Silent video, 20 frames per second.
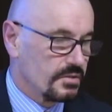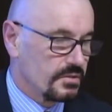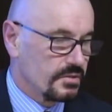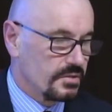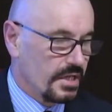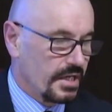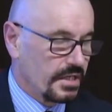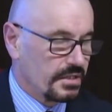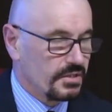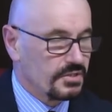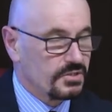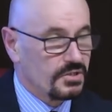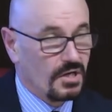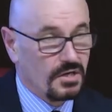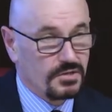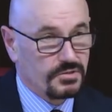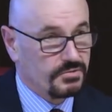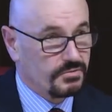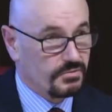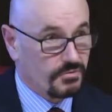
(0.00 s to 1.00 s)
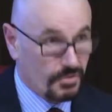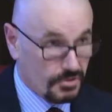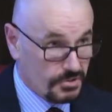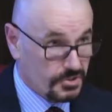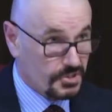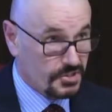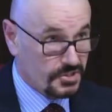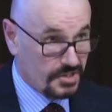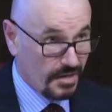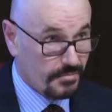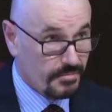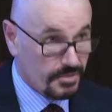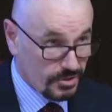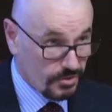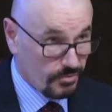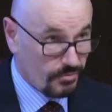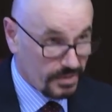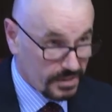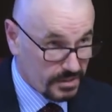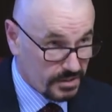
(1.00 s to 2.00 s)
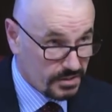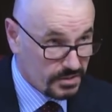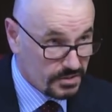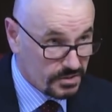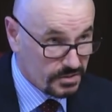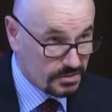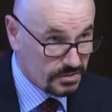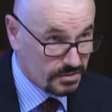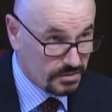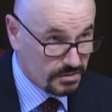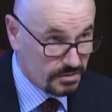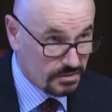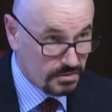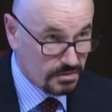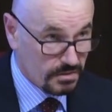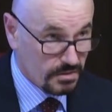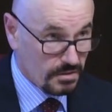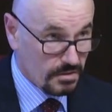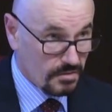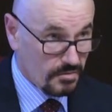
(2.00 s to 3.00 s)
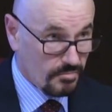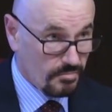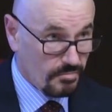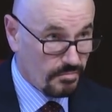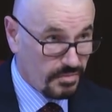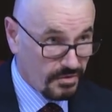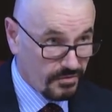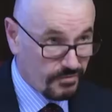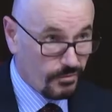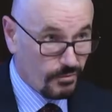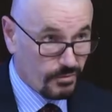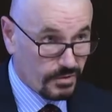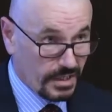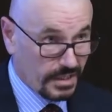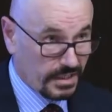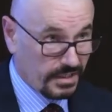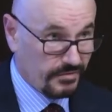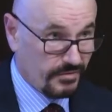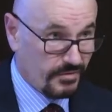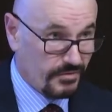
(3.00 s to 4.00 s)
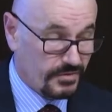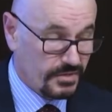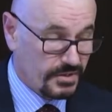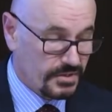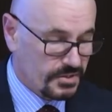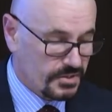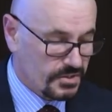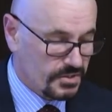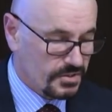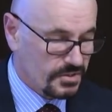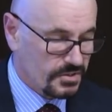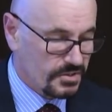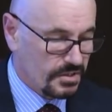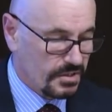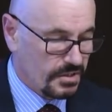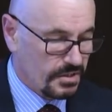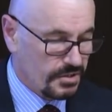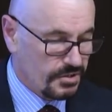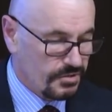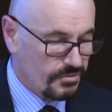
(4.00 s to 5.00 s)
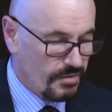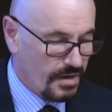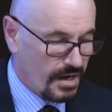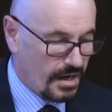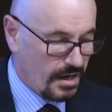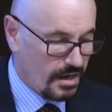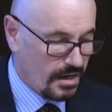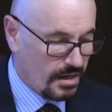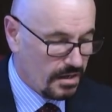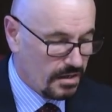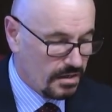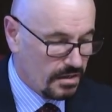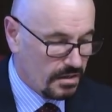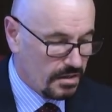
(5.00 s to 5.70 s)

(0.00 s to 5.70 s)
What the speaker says: take the time to cross-examine your witness before they give evidence so that you are